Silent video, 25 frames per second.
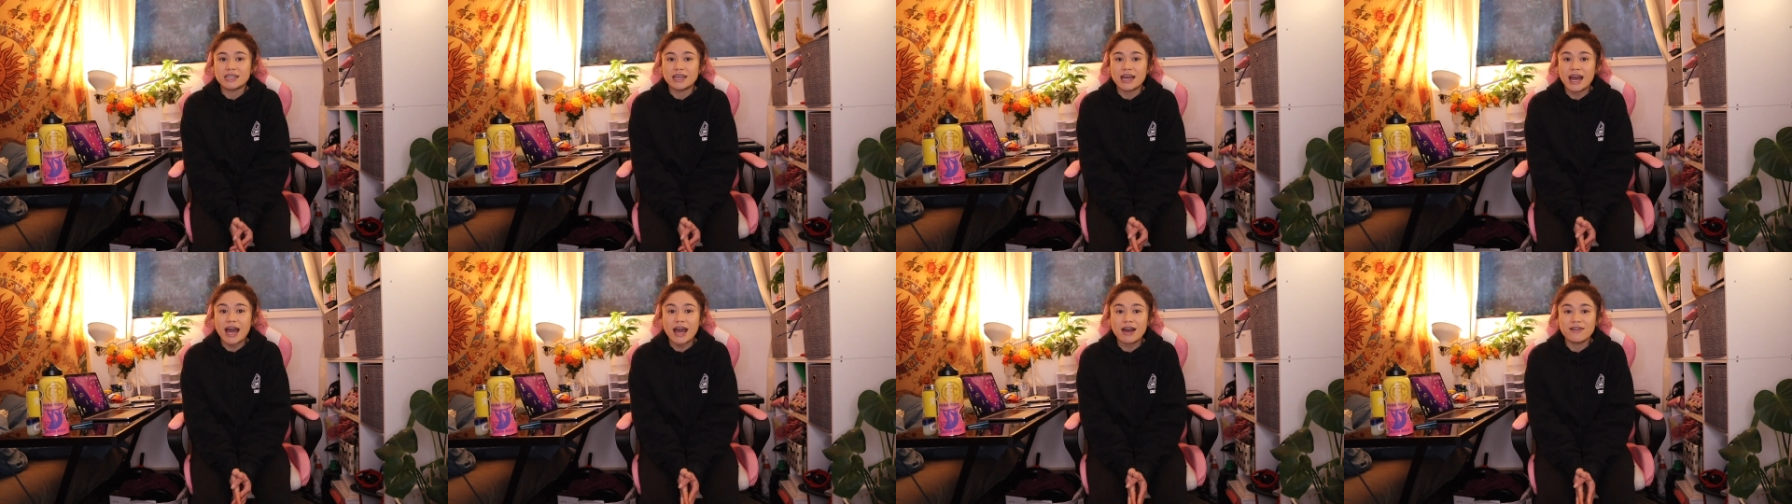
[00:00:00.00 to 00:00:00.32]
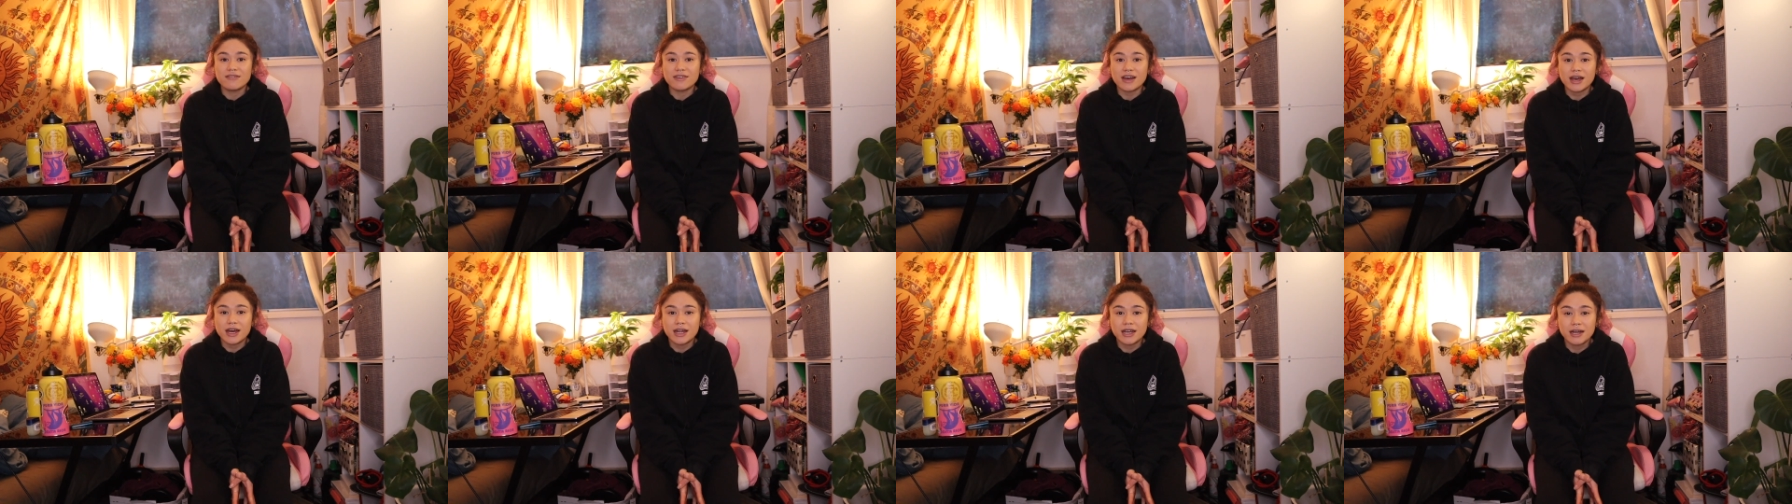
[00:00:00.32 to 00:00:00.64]

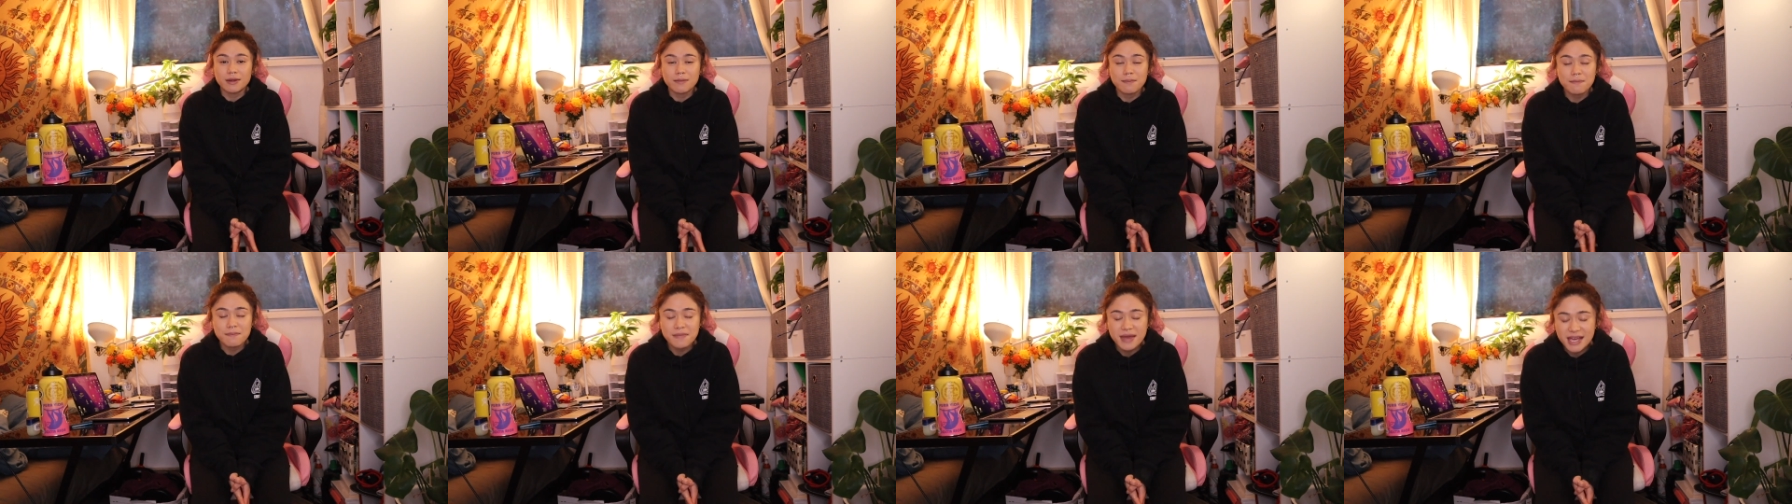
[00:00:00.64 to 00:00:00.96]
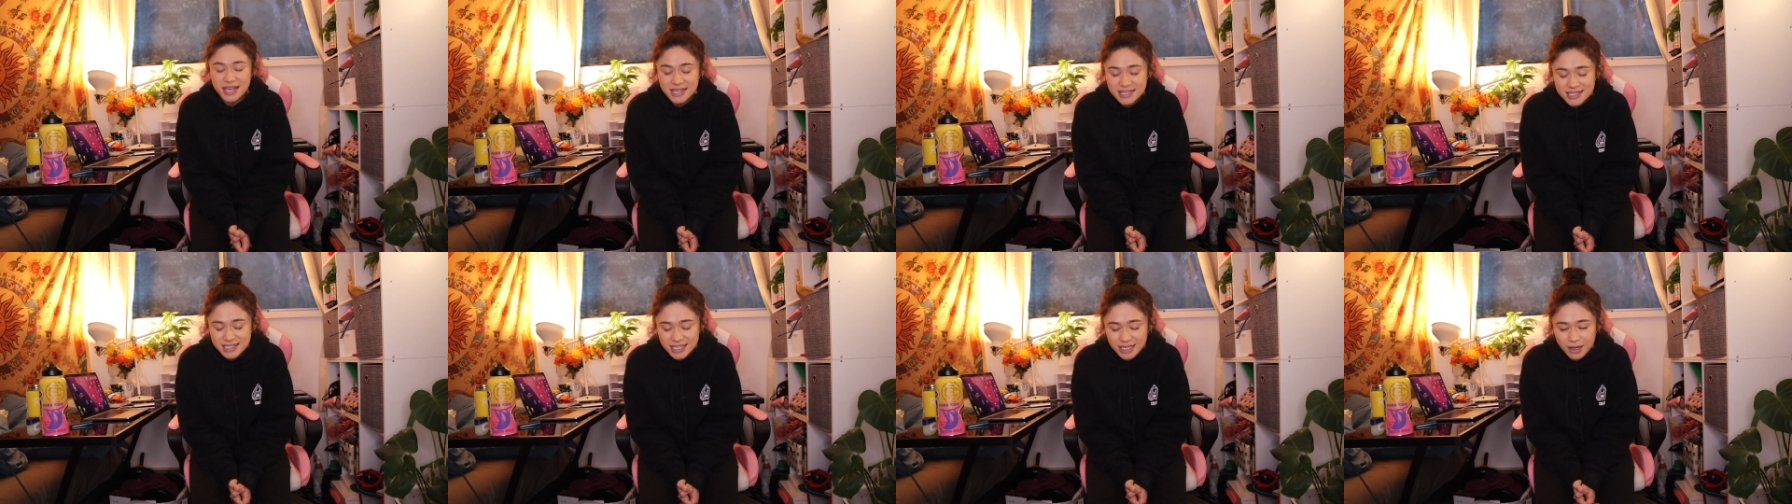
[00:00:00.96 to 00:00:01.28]
have an
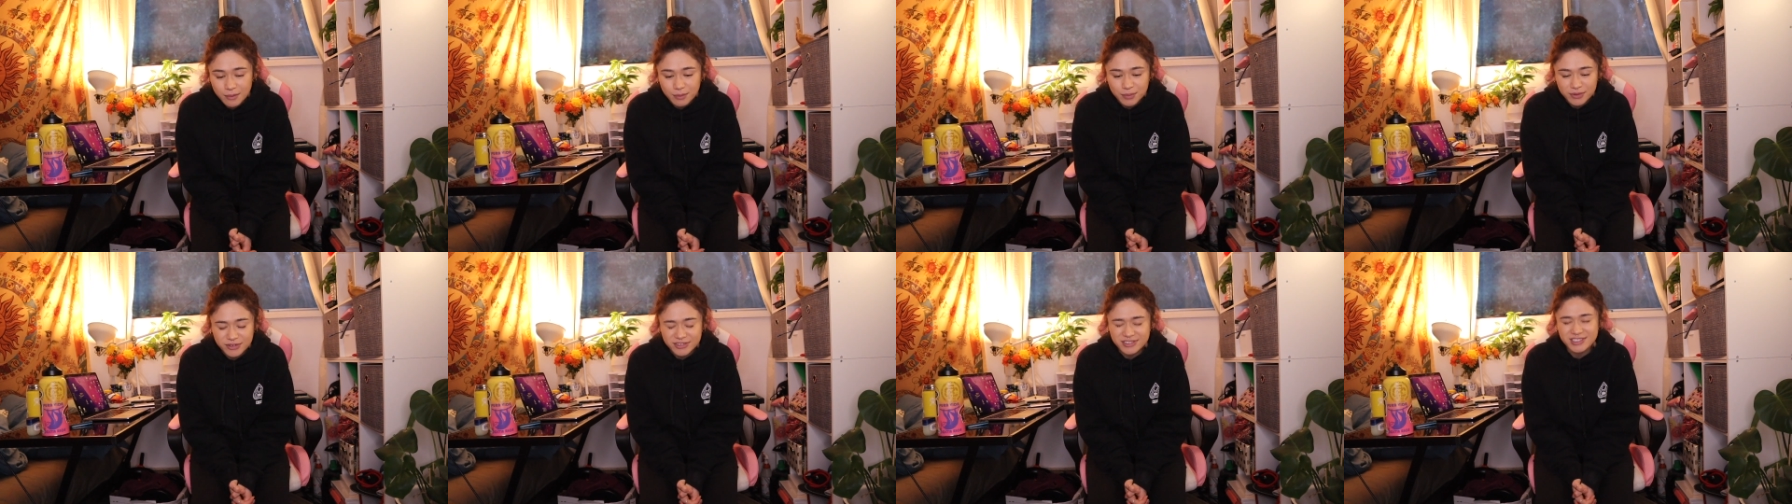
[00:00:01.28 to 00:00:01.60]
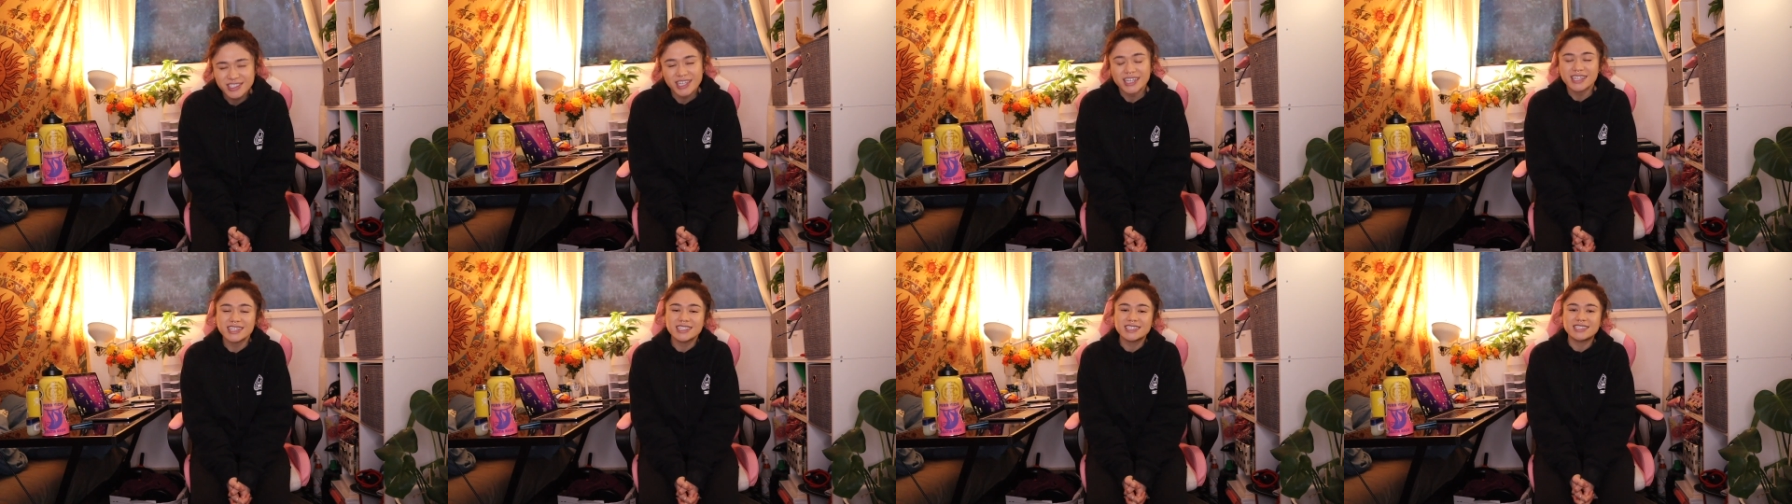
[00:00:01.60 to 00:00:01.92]
amazing,
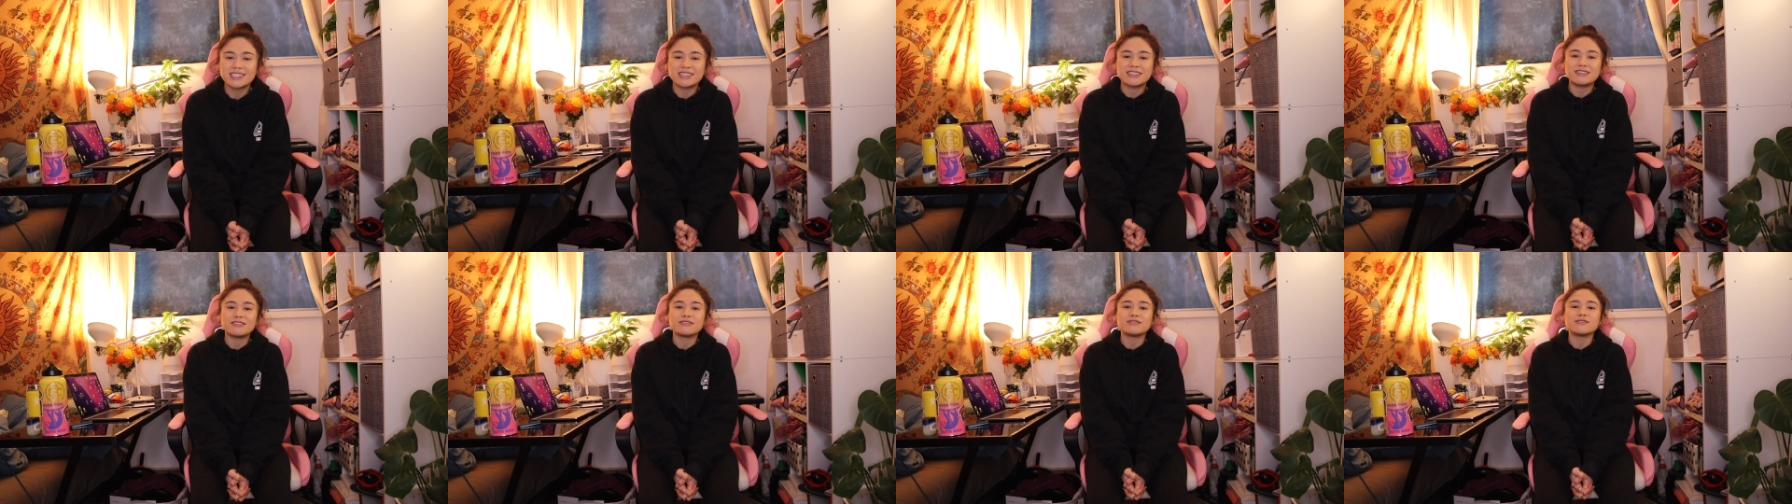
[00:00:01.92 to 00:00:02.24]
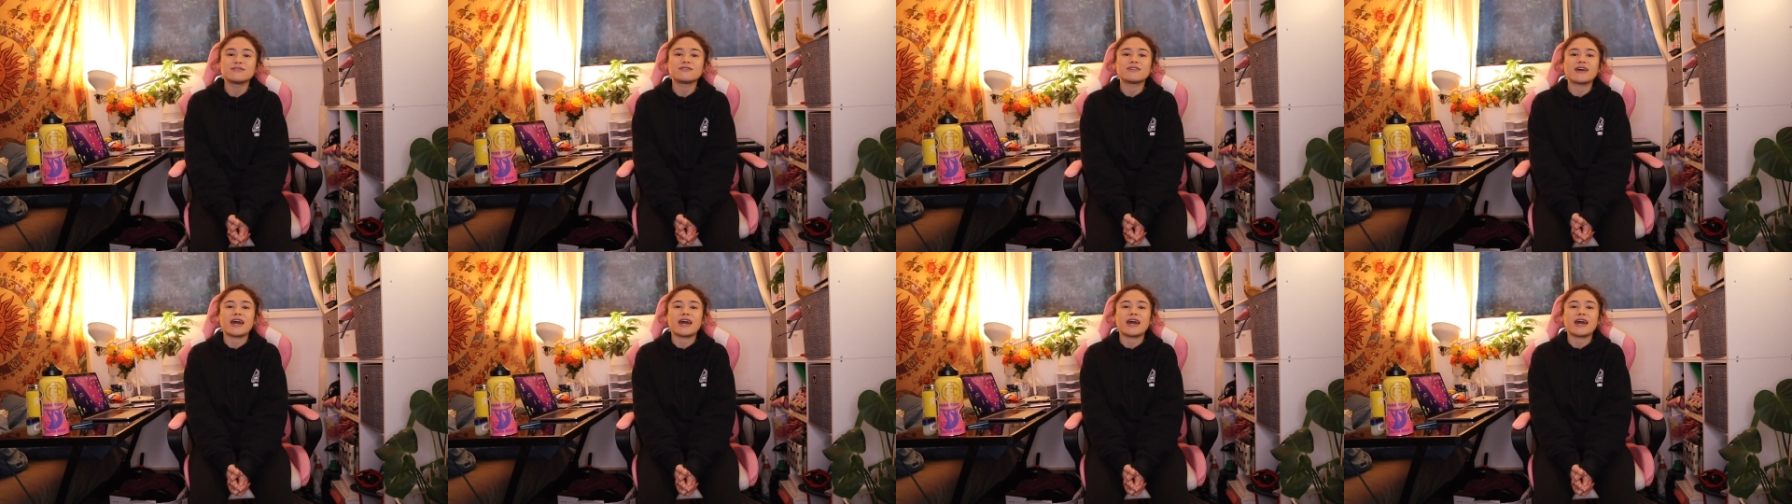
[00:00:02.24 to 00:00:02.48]
productive,